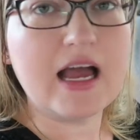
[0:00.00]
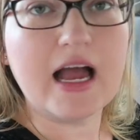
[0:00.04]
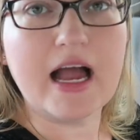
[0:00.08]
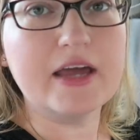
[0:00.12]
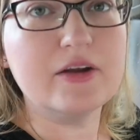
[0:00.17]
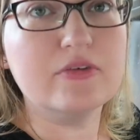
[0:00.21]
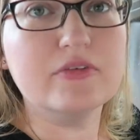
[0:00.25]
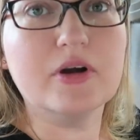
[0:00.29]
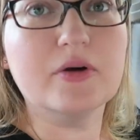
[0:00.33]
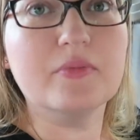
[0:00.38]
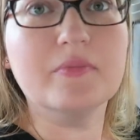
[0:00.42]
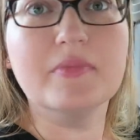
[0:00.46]
I
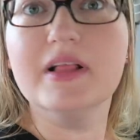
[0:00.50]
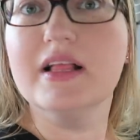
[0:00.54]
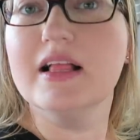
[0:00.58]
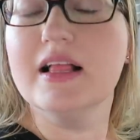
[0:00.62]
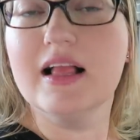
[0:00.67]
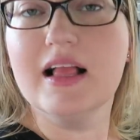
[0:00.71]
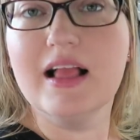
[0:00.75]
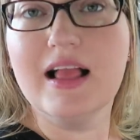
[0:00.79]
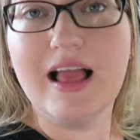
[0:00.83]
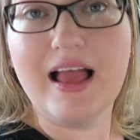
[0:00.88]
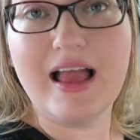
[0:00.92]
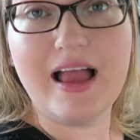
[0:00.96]
don't know.
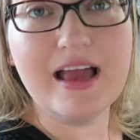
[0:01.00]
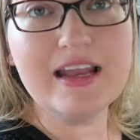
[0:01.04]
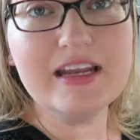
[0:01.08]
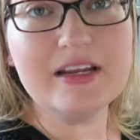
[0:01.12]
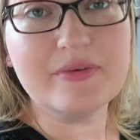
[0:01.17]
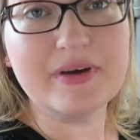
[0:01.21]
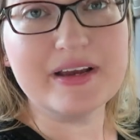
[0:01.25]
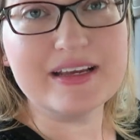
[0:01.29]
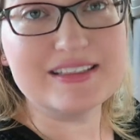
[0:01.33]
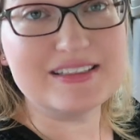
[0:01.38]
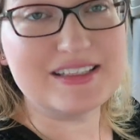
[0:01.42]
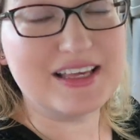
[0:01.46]

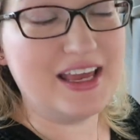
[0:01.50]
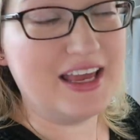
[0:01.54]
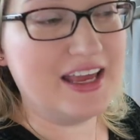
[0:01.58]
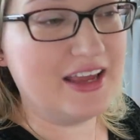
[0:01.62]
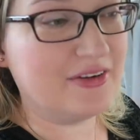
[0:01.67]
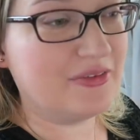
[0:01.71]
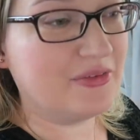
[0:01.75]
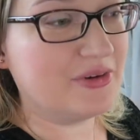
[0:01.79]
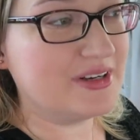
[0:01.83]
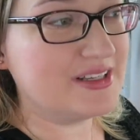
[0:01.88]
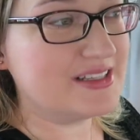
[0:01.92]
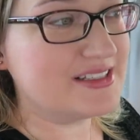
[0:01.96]
Anyways,
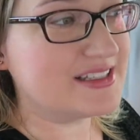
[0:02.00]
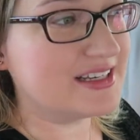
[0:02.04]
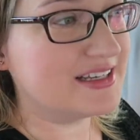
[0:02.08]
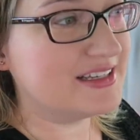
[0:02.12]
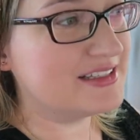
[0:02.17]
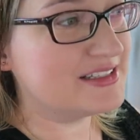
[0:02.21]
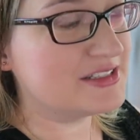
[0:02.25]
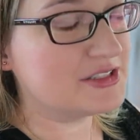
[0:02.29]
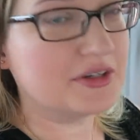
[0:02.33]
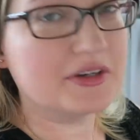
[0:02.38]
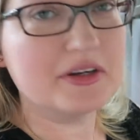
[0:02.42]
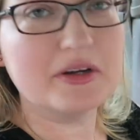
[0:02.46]
it was
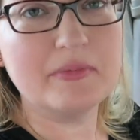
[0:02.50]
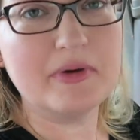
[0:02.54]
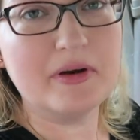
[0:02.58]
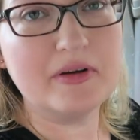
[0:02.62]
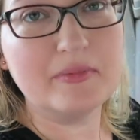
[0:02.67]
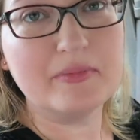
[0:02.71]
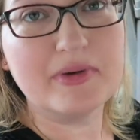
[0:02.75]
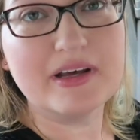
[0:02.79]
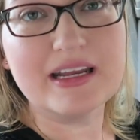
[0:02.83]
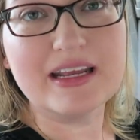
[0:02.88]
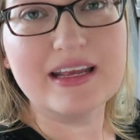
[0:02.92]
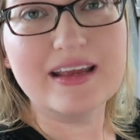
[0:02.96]
a certain amount
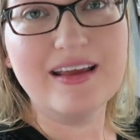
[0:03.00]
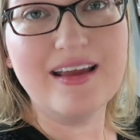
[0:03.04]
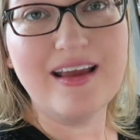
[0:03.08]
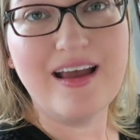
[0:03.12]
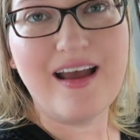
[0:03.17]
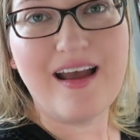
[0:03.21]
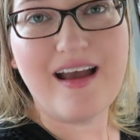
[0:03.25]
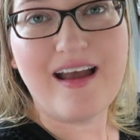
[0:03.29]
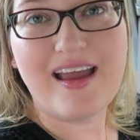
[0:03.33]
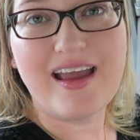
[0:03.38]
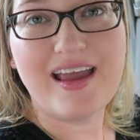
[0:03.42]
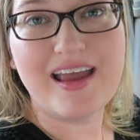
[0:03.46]
of money
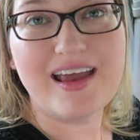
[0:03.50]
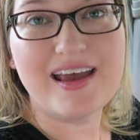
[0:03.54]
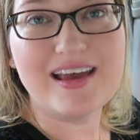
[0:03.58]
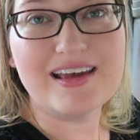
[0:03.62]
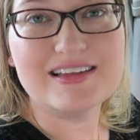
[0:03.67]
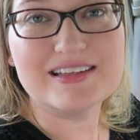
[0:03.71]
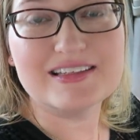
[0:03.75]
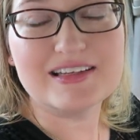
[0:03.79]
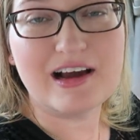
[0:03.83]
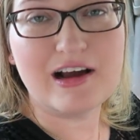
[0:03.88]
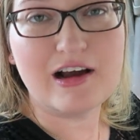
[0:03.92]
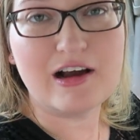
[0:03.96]

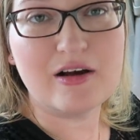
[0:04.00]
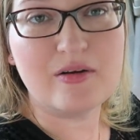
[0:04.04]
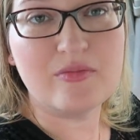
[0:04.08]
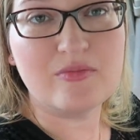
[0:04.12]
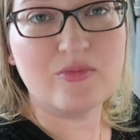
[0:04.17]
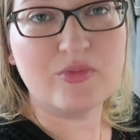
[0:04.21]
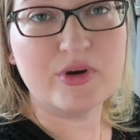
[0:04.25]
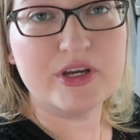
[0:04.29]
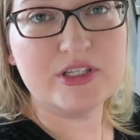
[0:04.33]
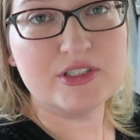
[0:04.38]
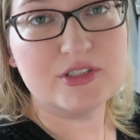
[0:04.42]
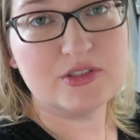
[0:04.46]
and
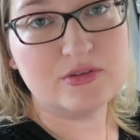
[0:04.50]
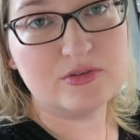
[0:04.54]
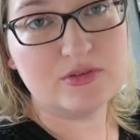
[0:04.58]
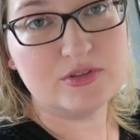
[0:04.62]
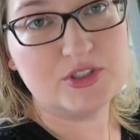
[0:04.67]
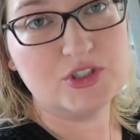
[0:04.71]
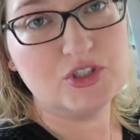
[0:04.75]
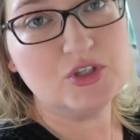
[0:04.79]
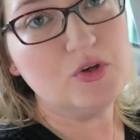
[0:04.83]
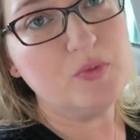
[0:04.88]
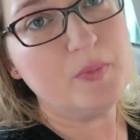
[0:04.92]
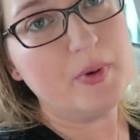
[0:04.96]
um, we do
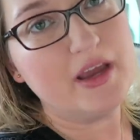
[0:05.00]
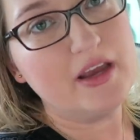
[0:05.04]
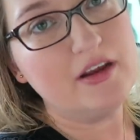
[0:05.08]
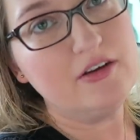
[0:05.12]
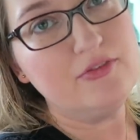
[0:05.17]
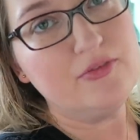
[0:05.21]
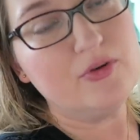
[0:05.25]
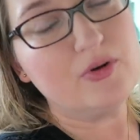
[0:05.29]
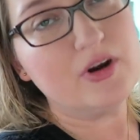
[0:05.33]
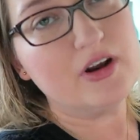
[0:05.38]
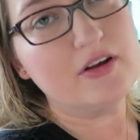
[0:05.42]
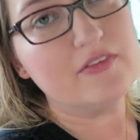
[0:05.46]
two paid
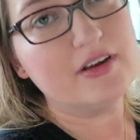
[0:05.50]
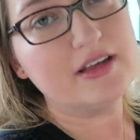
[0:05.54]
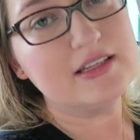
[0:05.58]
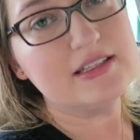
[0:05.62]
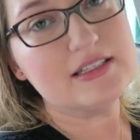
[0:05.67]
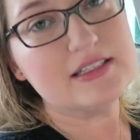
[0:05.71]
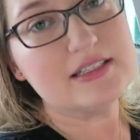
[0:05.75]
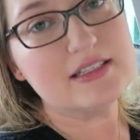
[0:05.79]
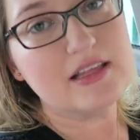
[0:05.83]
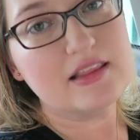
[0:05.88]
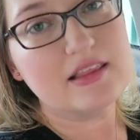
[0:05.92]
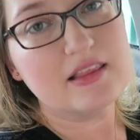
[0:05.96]
for
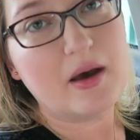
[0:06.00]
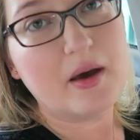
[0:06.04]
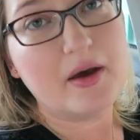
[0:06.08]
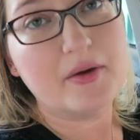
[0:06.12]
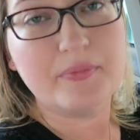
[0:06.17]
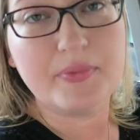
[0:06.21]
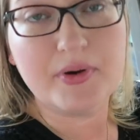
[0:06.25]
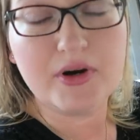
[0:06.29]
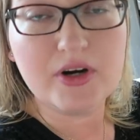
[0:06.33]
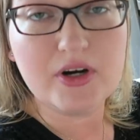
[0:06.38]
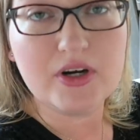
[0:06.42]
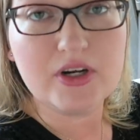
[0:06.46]
events uh,
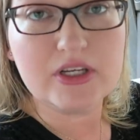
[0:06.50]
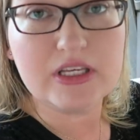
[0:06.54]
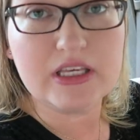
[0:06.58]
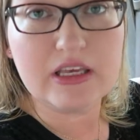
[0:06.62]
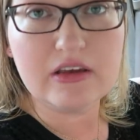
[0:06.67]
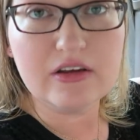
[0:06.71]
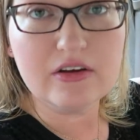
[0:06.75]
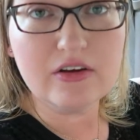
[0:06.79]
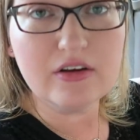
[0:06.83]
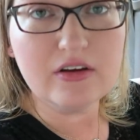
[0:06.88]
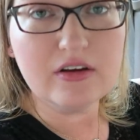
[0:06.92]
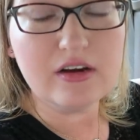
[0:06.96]
per
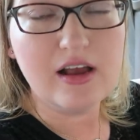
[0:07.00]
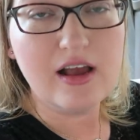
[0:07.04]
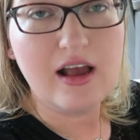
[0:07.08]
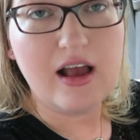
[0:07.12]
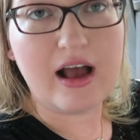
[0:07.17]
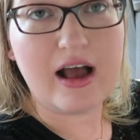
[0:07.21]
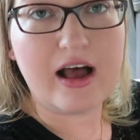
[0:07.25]
year.